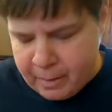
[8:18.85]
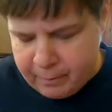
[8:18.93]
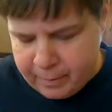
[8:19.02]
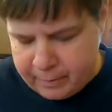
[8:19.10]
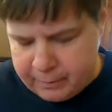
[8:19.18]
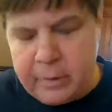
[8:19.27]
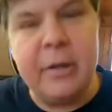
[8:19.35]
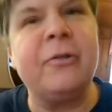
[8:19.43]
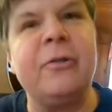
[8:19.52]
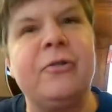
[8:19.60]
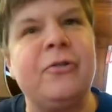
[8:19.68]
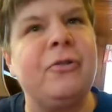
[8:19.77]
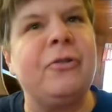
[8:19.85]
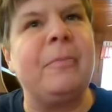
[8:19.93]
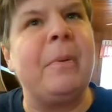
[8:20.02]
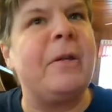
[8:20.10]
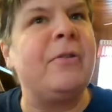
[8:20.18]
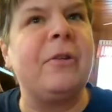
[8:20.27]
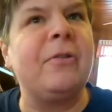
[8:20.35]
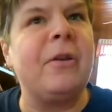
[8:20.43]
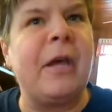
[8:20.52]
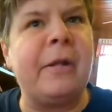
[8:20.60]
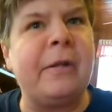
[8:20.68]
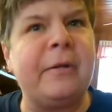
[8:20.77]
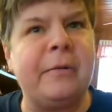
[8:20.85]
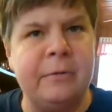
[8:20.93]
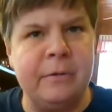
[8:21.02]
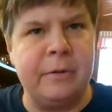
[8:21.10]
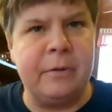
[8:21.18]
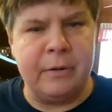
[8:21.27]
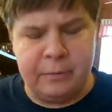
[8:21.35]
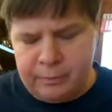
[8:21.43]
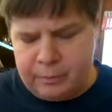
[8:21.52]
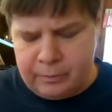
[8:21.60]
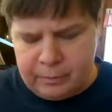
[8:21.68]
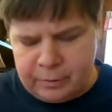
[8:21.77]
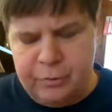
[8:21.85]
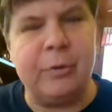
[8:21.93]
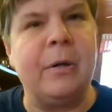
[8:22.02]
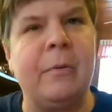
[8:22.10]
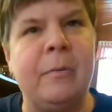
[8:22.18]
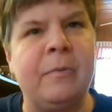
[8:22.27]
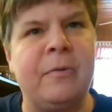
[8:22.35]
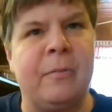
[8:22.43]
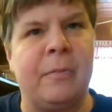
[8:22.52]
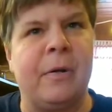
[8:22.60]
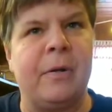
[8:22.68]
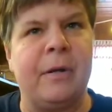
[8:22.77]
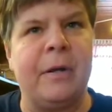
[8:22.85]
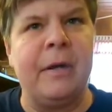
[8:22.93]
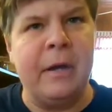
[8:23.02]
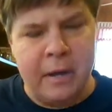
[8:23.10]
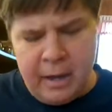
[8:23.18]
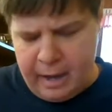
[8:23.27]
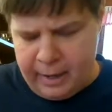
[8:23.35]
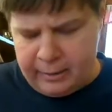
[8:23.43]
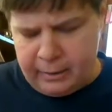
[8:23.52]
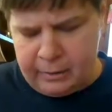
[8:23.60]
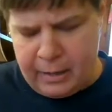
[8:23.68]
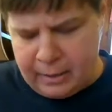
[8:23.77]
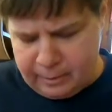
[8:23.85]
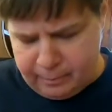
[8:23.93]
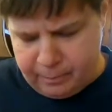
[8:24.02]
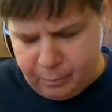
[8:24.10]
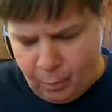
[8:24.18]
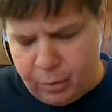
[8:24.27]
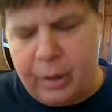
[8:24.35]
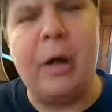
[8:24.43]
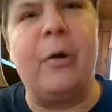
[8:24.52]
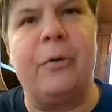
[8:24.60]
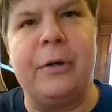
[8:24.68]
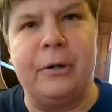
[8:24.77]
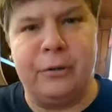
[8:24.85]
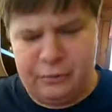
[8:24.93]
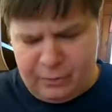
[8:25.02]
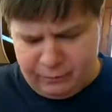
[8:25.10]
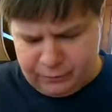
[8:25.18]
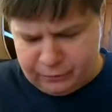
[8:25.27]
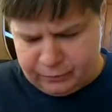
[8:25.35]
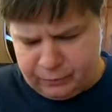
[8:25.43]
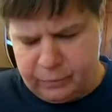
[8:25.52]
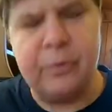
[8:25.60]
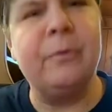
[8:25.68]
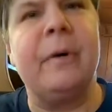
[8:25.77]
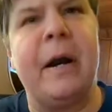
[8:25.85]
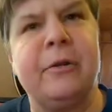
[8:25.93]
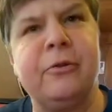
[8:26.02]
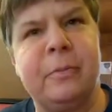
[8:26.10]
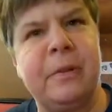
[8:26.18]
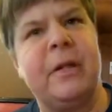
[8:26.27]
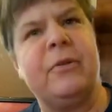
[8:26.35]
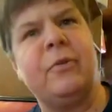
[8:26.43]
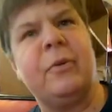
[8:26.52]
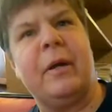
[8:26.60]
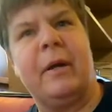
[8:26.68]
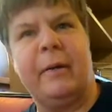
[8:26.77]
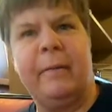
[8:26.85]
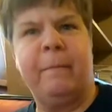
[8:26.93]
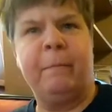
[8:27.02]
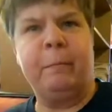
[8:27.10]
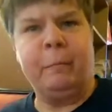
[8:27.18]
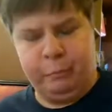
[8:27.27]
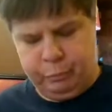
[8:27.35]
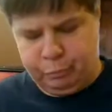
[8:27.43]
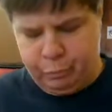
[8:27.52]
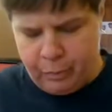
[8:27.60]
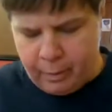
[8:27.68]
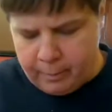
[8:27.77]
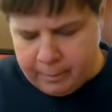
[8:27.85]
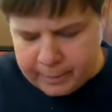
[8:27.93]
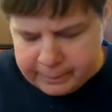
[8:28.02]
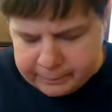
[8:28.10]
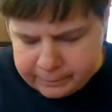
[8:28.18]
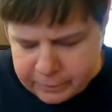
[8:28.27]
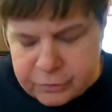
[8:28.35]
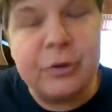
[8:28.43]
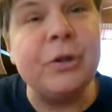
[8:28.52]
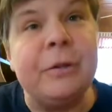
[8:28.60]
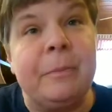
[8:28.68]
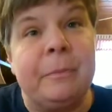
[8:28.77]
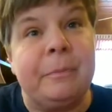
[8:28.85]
But it's just a basic salad, you know, what you get typically. And a lot of more healthier except for the ranch, but that's okay. But it's good.